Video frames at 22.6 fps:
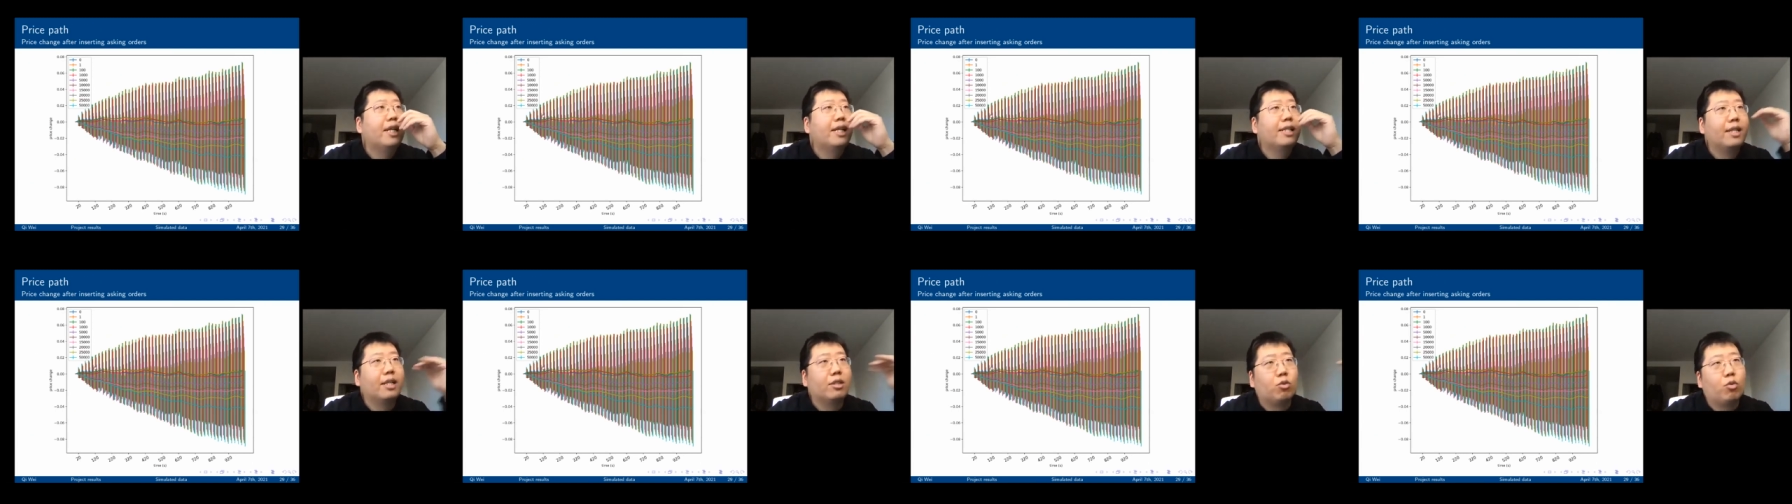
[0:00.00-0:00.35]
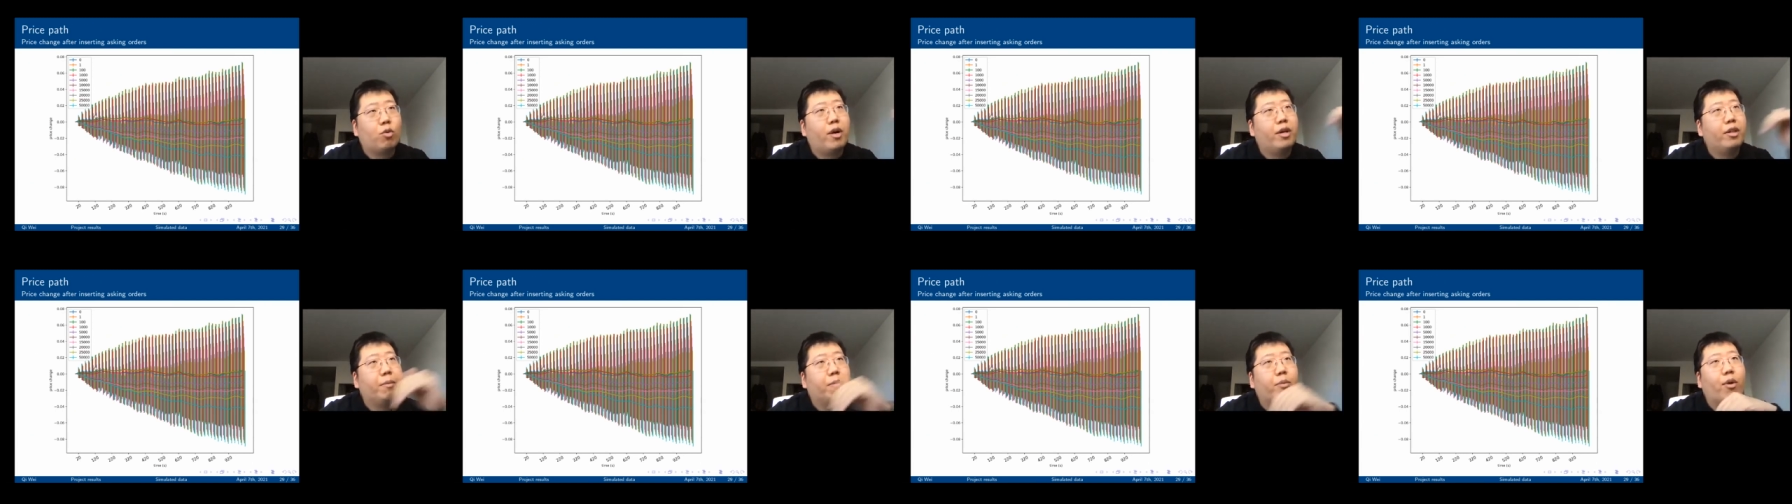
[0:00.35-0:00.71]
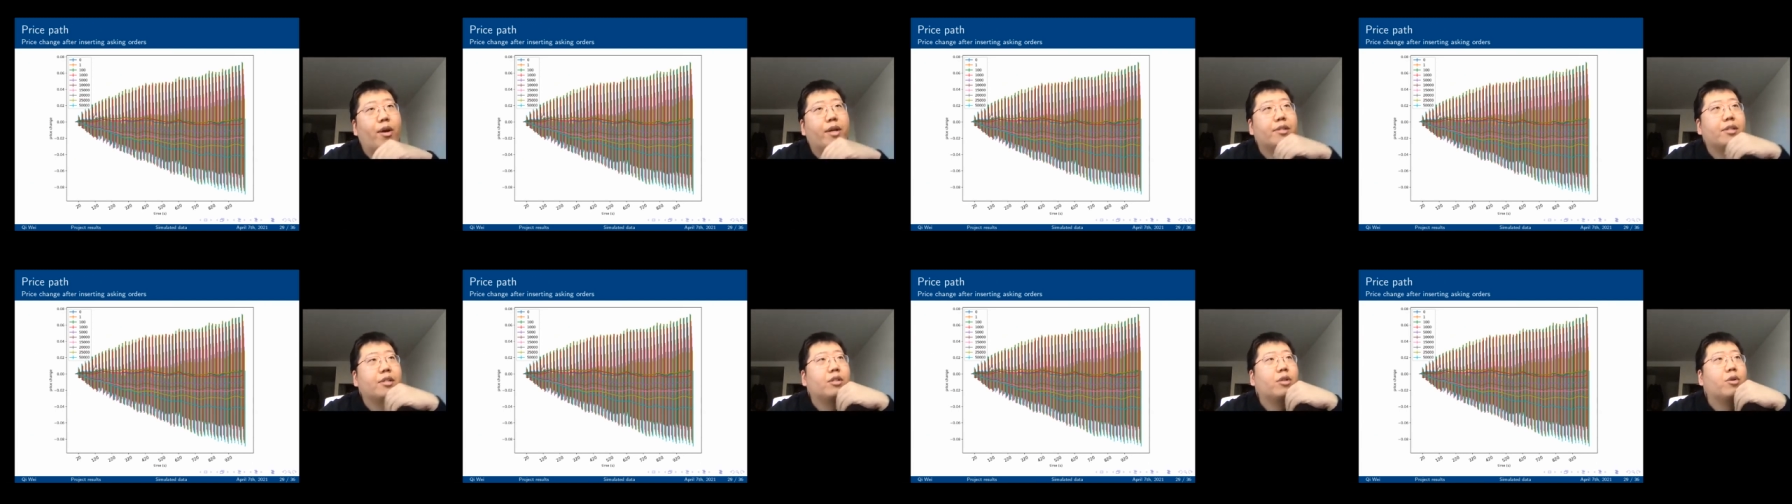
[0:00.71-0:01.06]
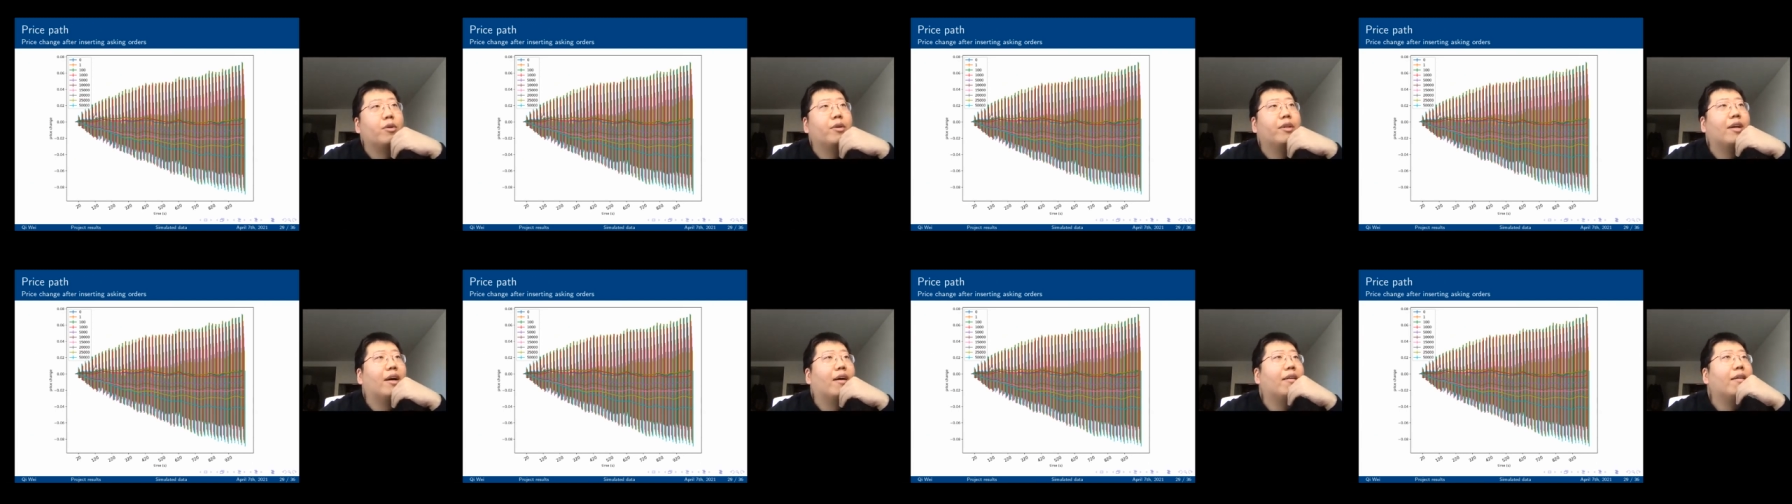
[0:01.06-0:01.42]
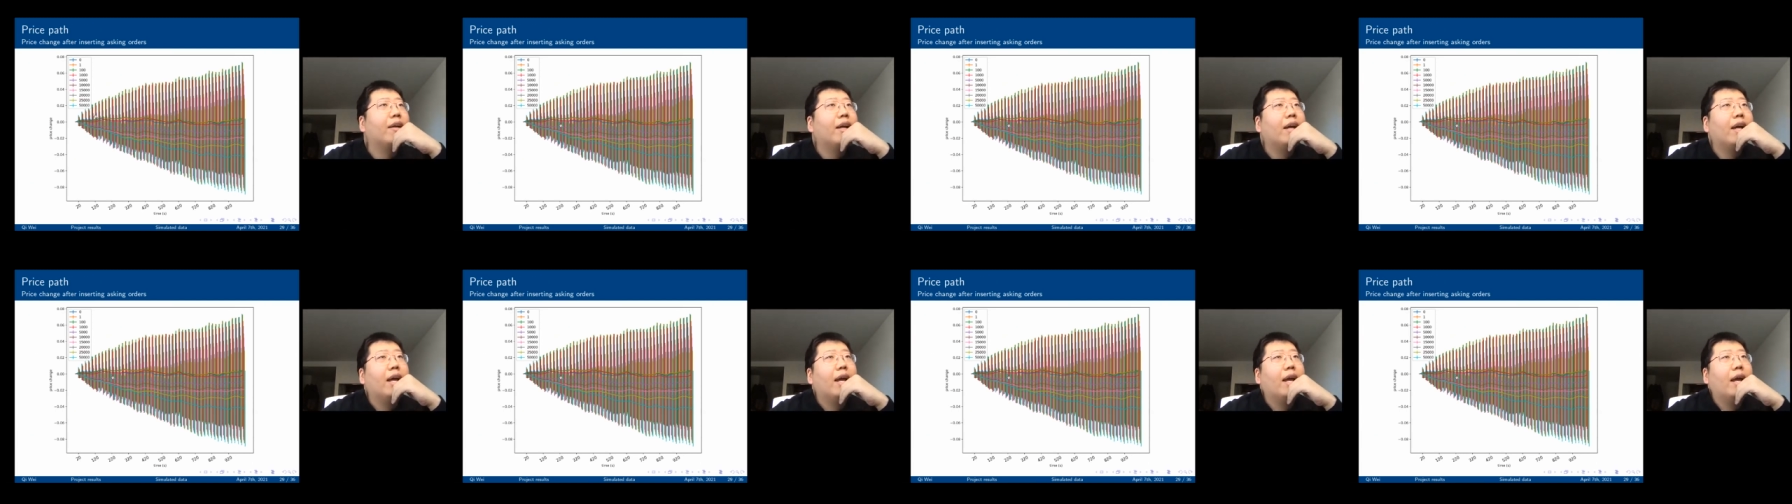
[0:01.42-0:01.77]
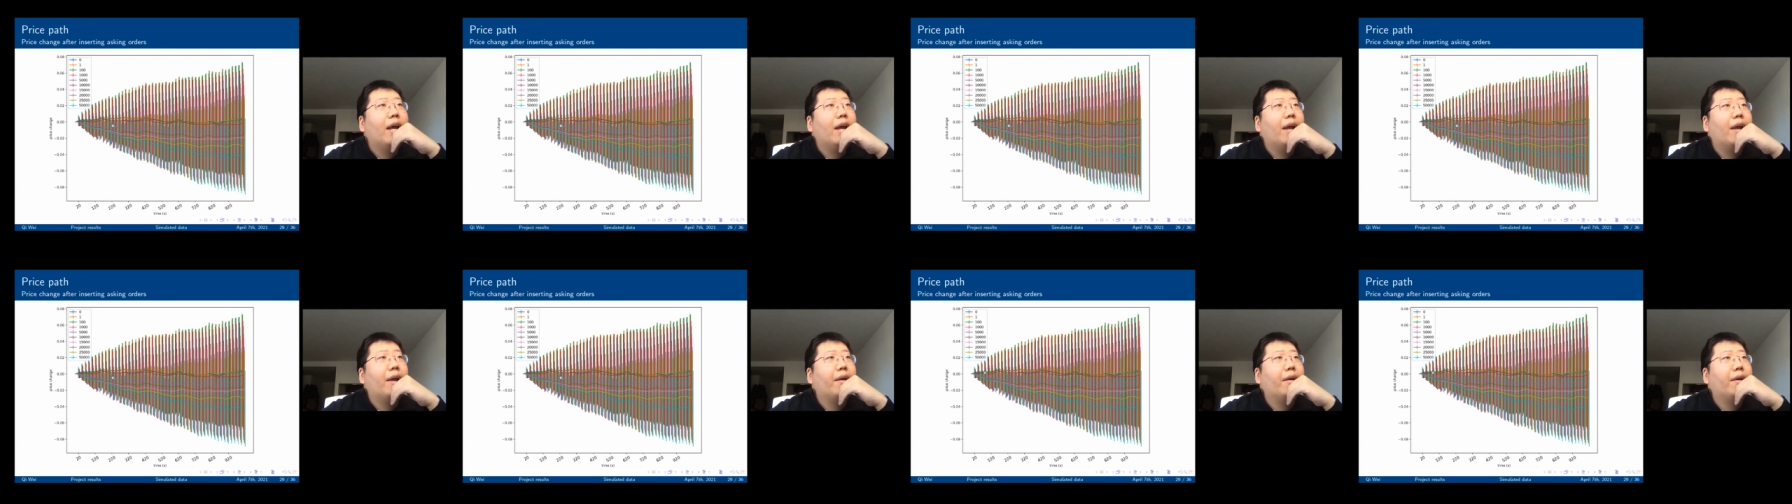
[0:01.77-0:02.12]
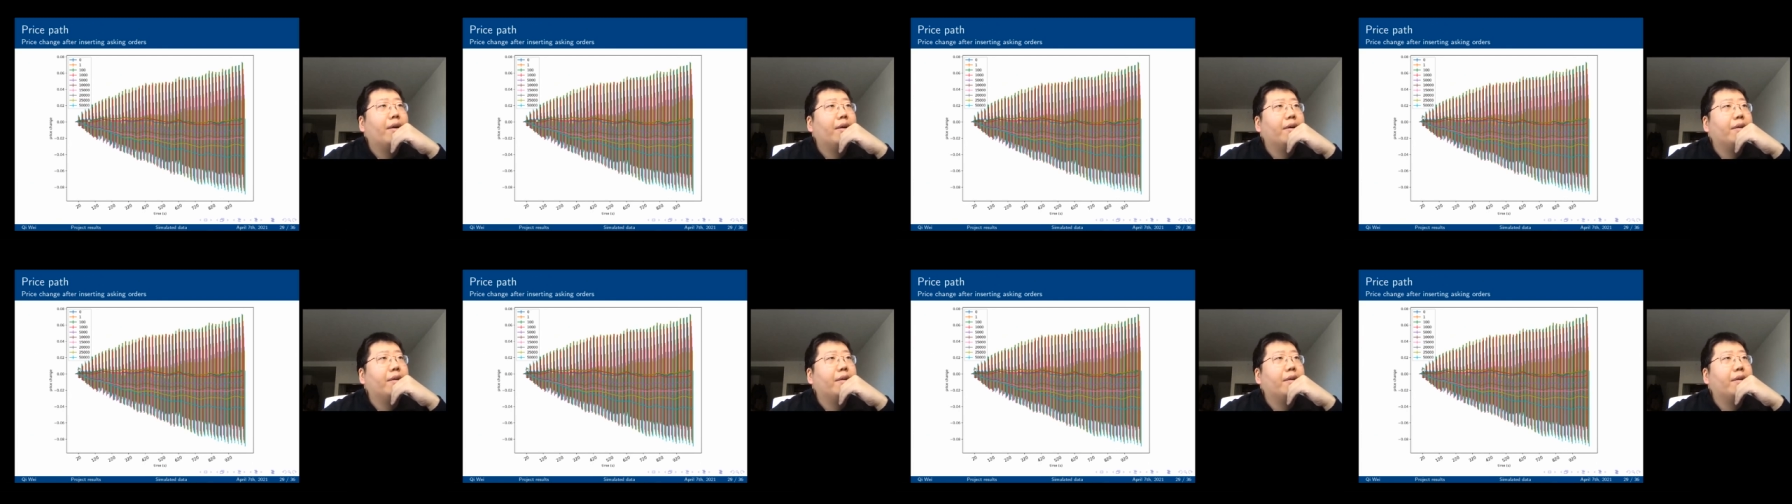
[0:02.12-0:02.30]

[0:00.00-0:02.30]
That's why the price is going down, and